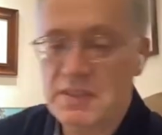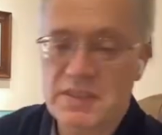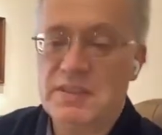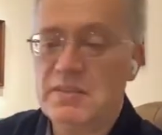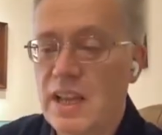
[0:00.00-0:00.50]

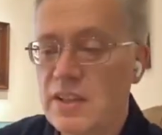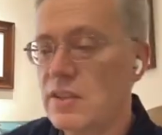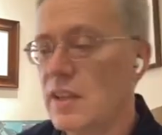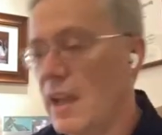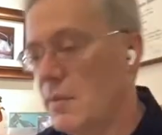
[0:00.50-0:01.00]

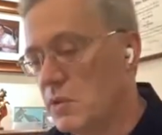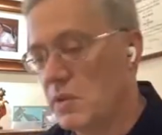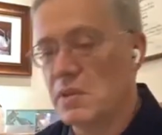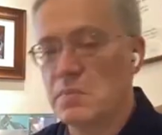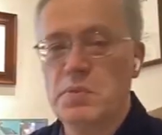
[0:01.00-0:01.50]
stretch time, you
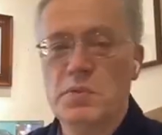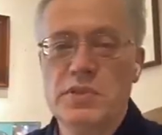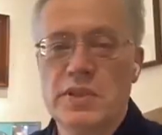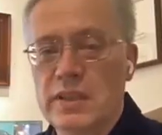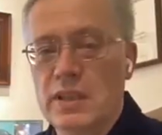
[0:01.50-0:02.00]
can
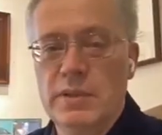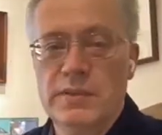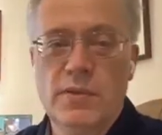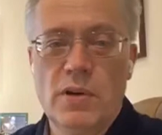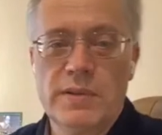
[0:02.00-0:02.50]
push a little bit
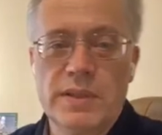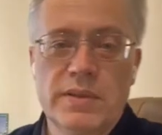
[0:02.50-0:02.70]
forward,